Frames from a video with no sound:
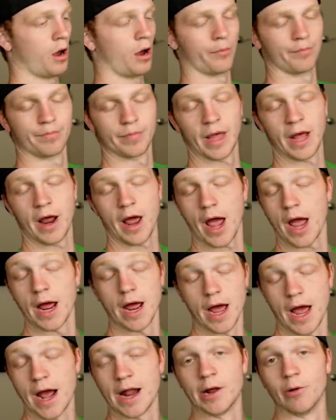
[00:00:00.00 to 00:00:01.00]
Oh,
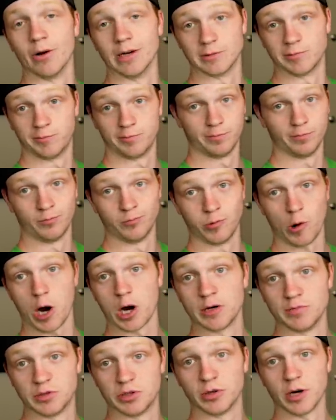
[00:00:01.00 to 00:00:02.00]
anyways,
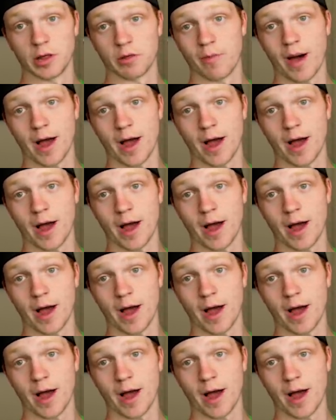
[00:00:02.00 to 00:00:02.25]
welcome to another